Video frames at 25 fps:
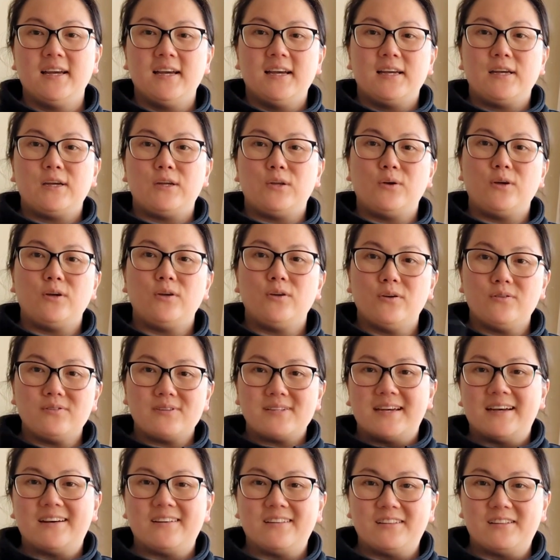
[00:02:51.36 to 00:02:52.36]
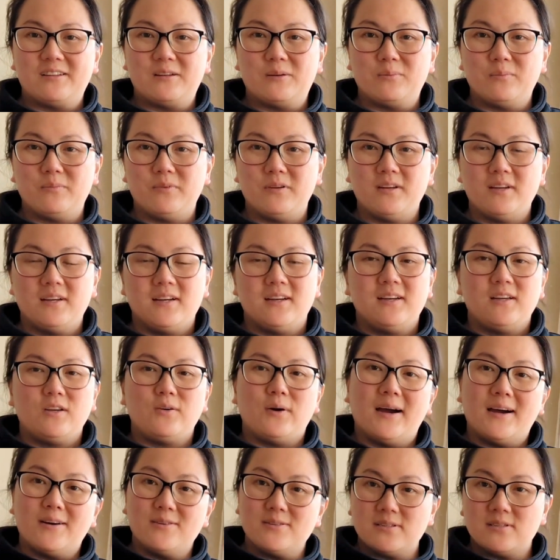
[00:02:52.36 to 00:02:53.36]
you don't tell them your
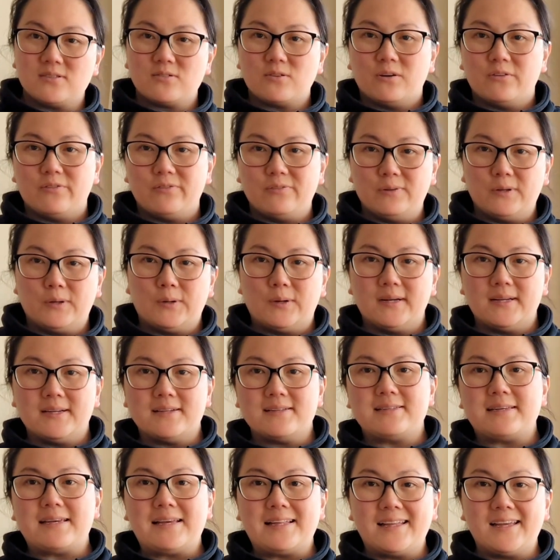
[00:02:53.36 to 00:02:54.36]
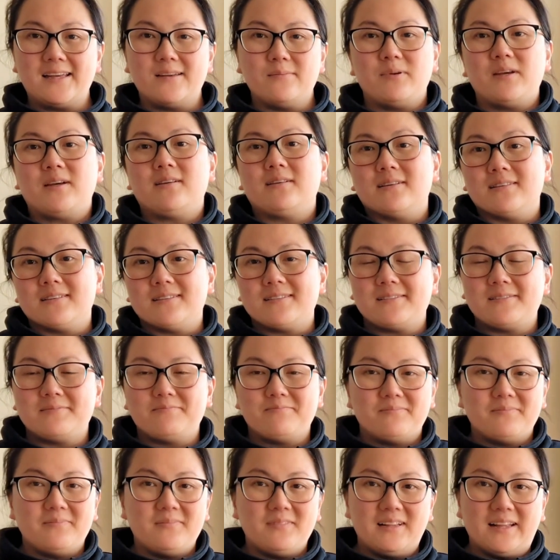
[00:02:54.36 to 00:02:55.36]
house has got a floor and a ceiling, because
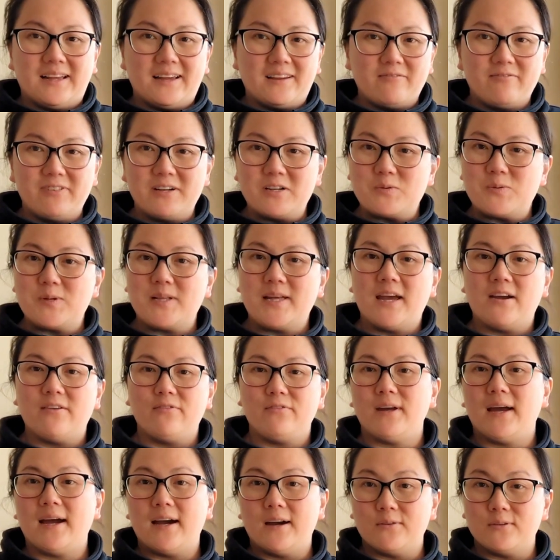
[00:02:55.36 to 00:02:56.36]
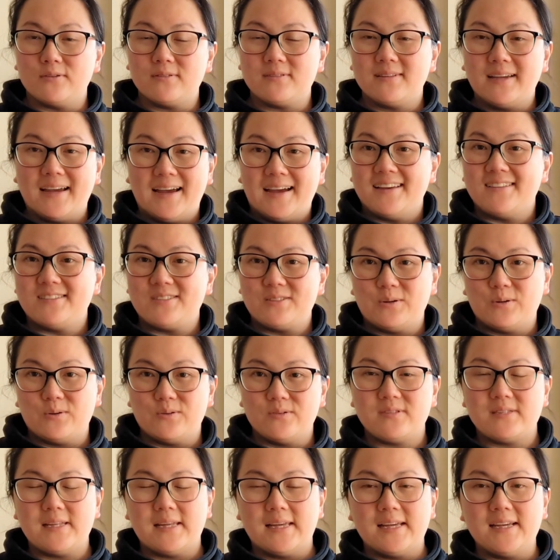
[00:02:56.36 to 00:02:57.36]
like virtually every house has those
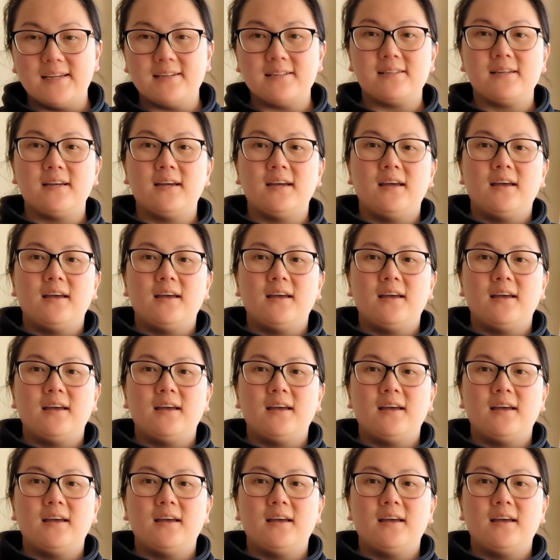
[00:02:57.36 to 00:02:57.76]
things.